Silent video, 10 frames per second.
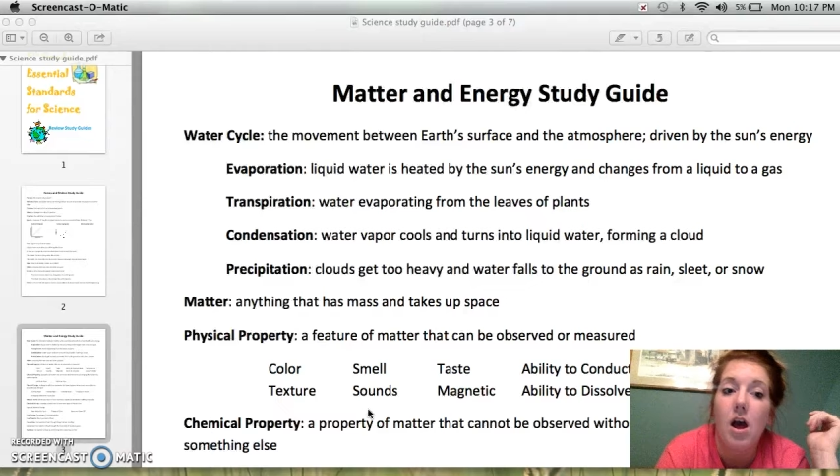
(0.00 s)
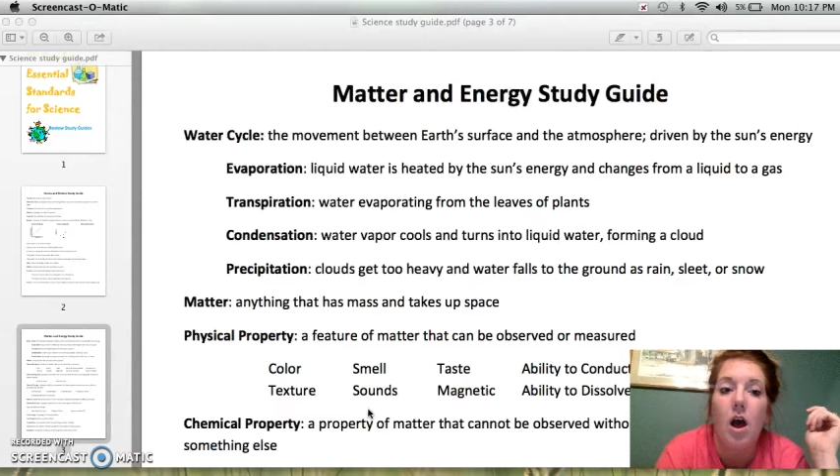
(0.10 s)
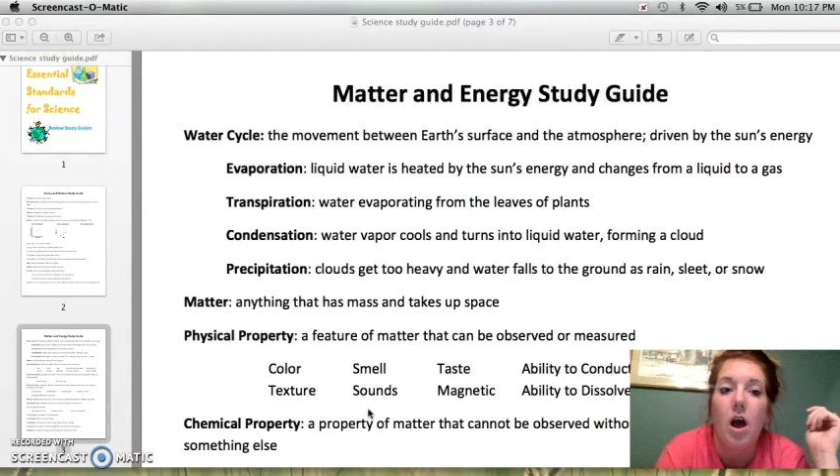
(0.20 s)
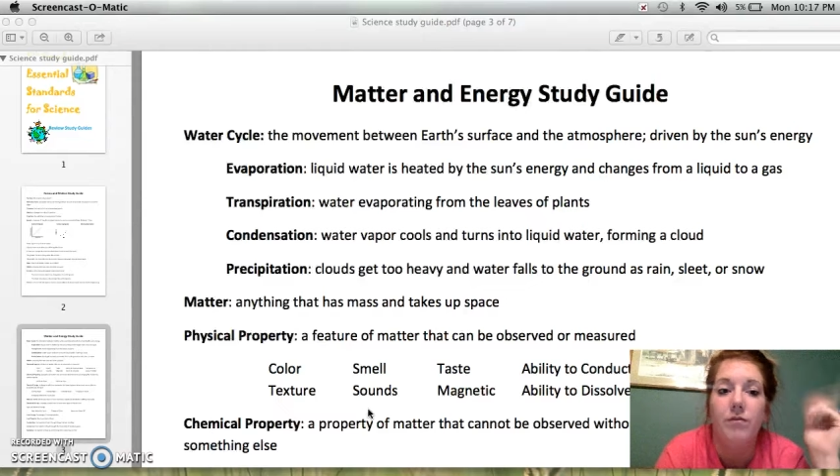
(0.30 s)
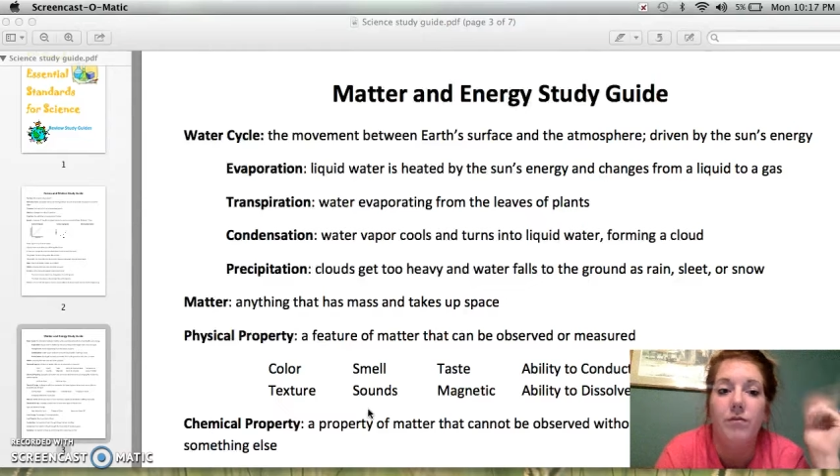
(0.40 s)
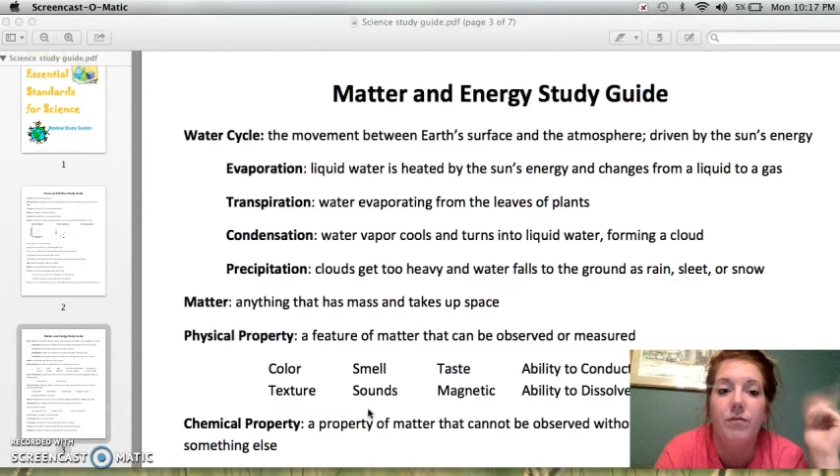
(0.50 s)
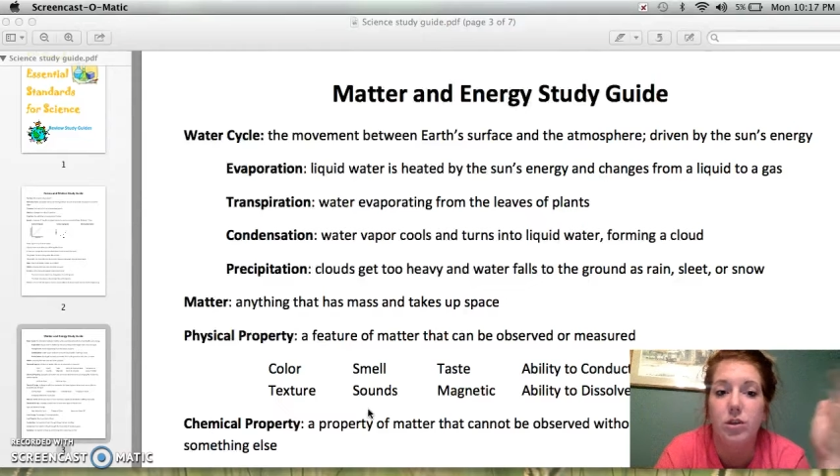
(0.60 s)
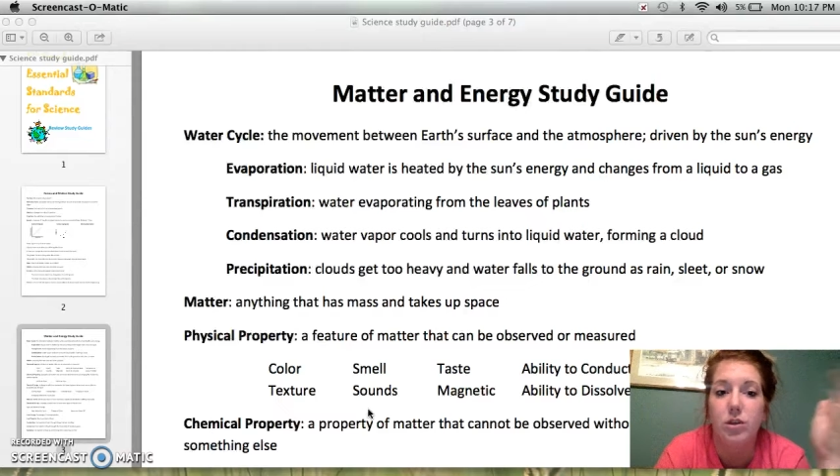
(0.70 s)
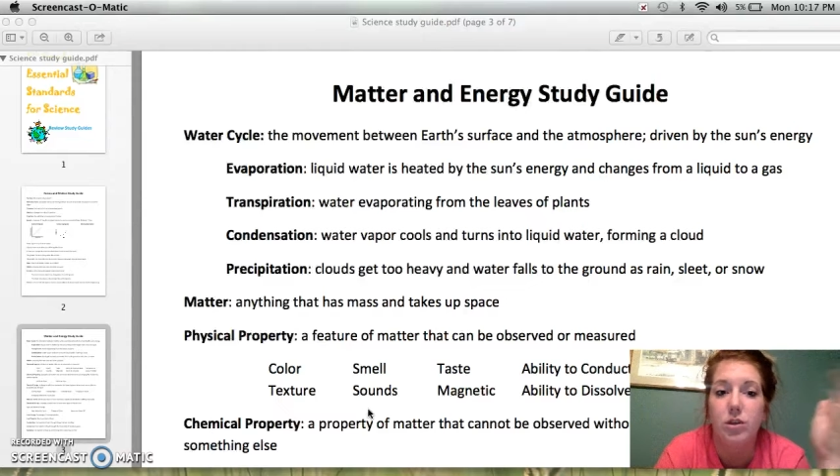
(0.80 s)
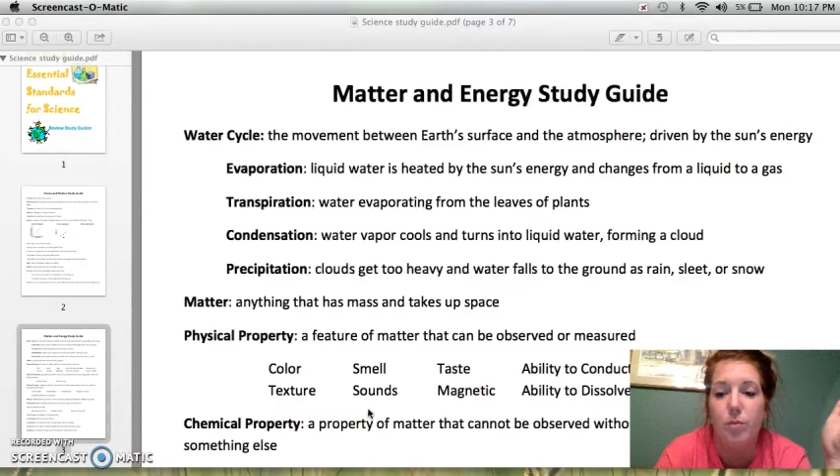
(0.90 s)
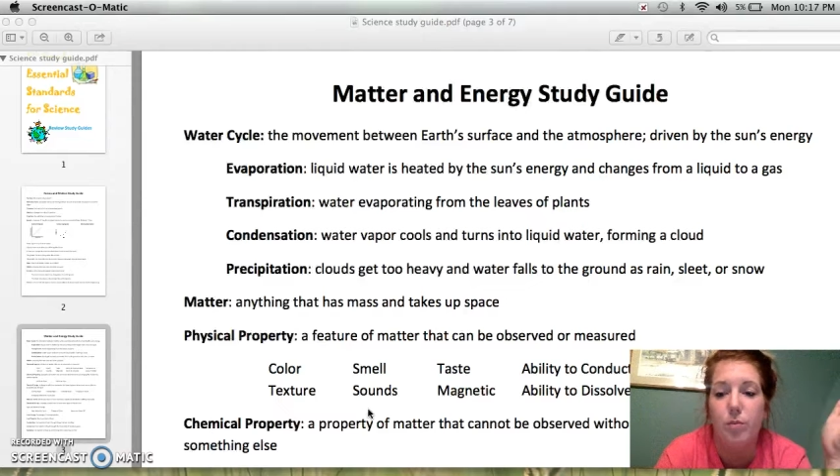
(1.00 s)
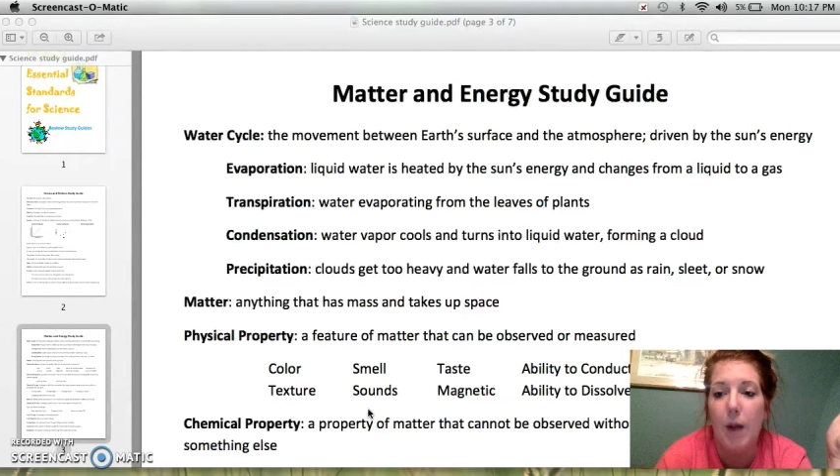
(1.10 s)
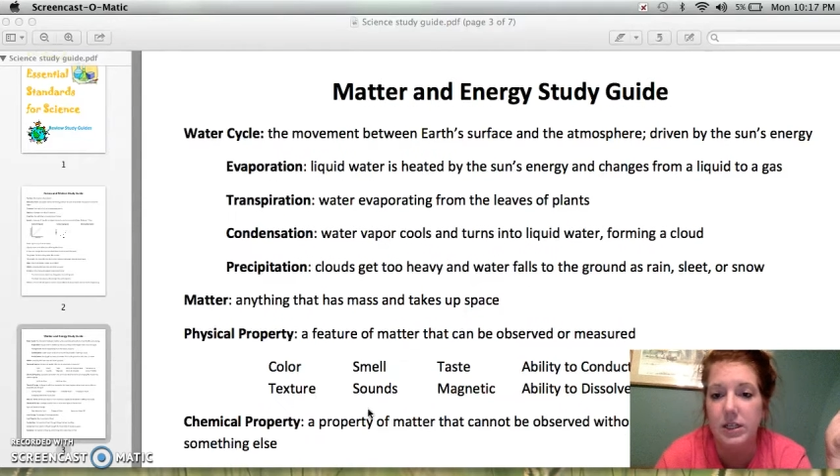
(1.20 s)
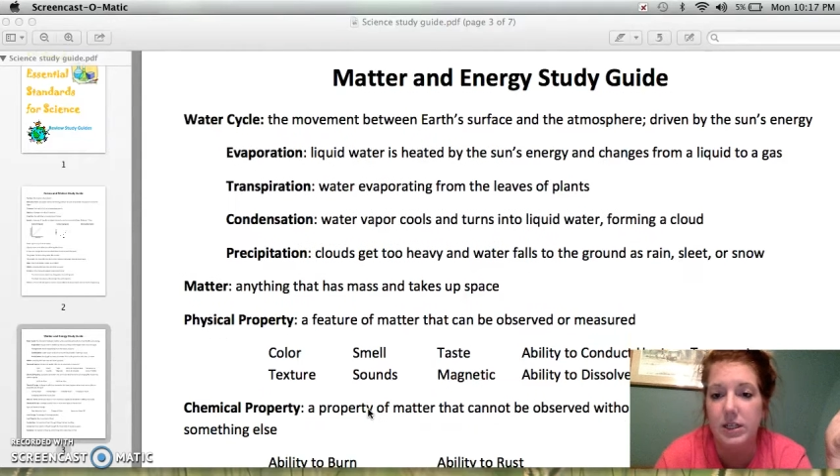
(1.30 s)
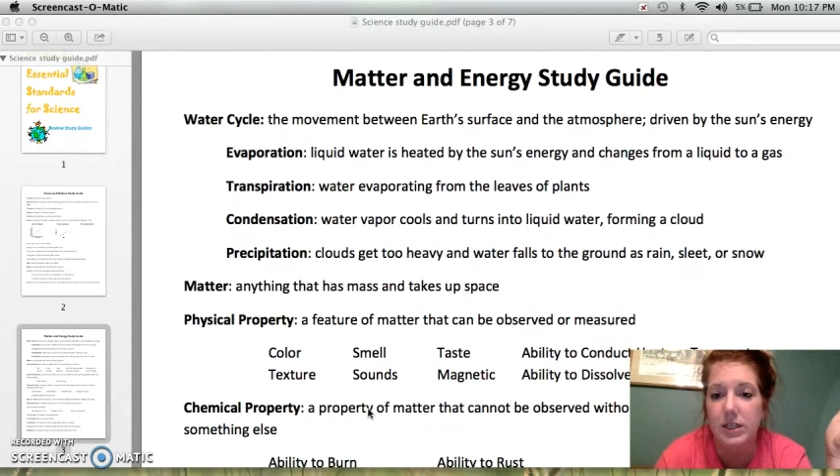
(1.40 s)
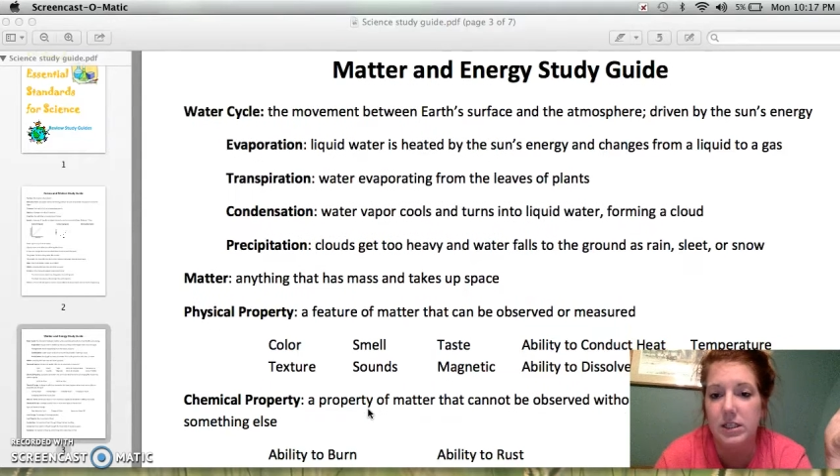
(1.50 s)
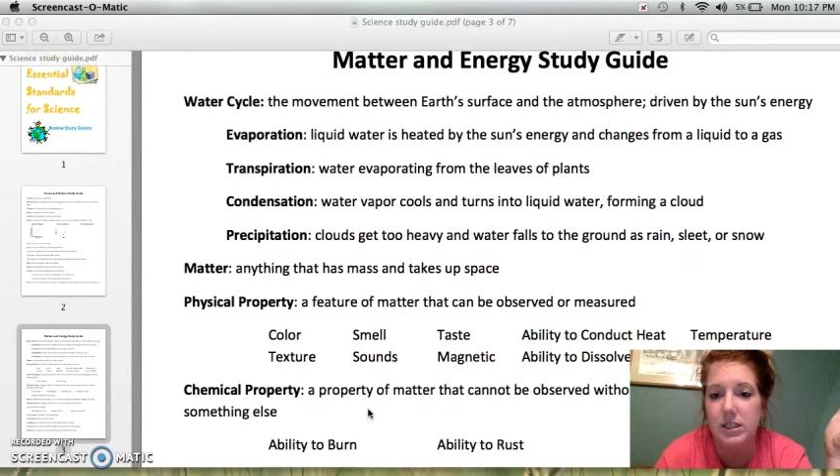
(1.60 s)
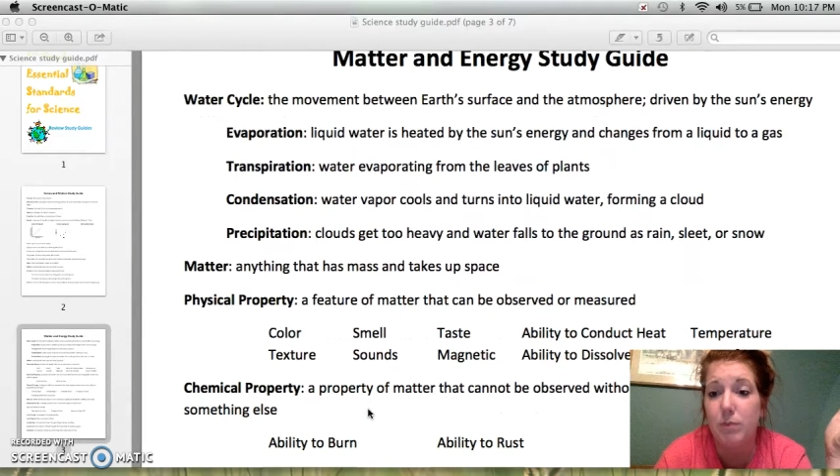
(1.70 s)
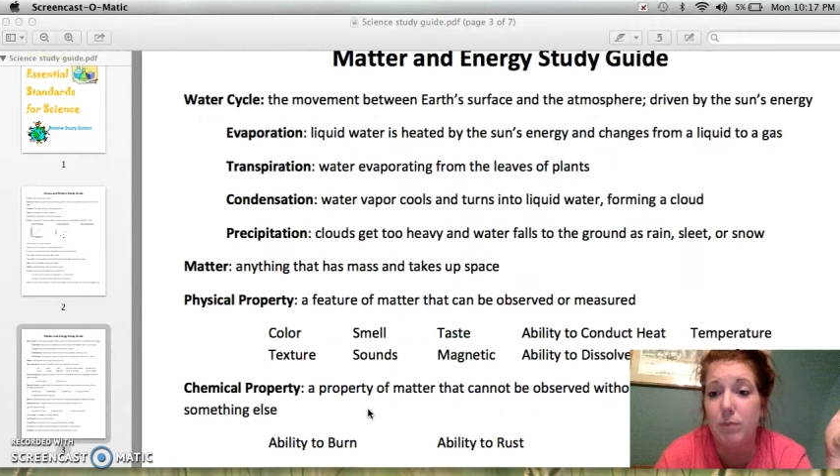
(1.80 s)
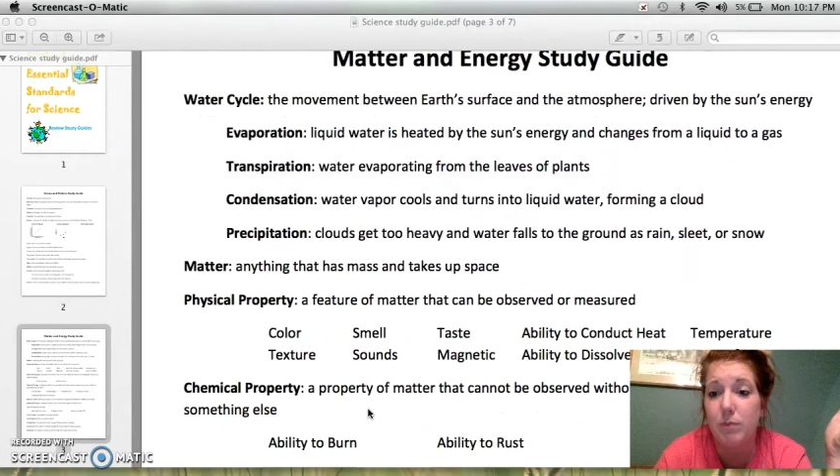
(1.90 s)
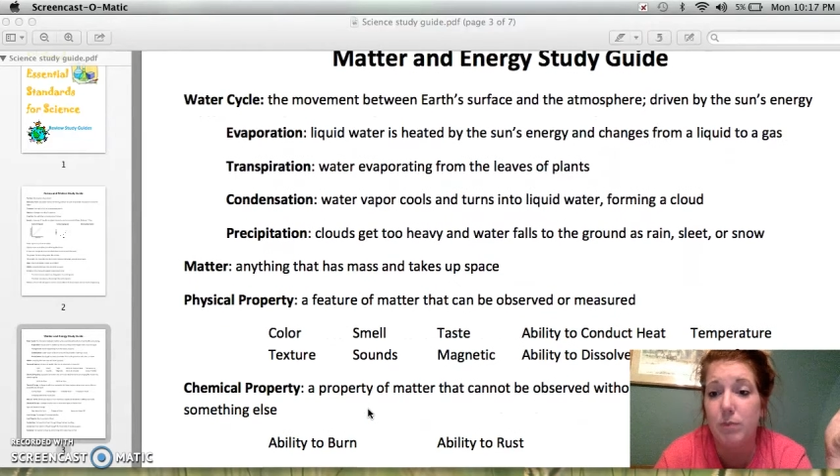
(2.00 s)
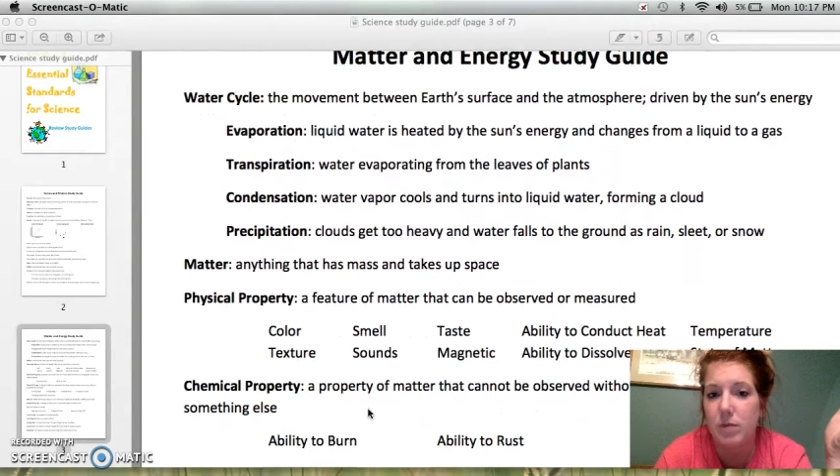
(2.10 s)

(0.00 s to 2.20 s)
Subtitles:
Physical properties. This is important